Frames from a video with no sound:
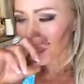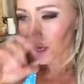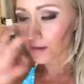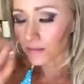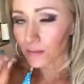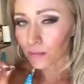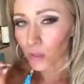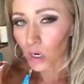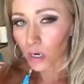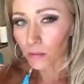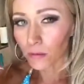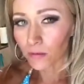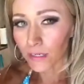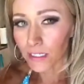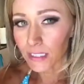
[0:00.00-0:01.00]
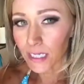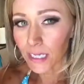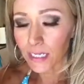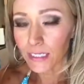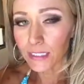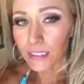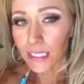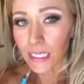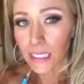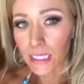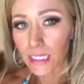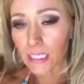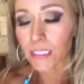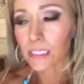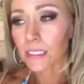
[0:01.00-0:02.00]
I have some caramel rice cakes
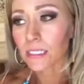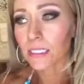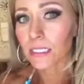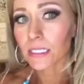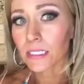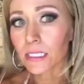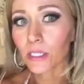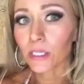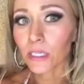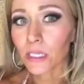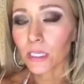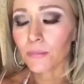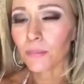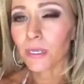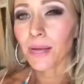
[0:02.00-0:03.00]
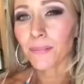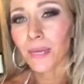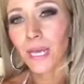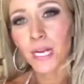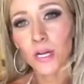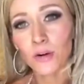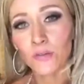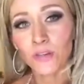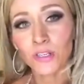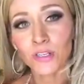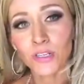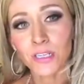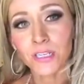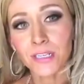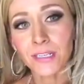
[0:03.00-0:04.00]
and this cookie, but I'm kind of over the
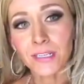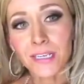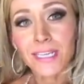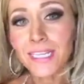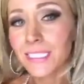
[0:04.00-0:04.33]
cookie.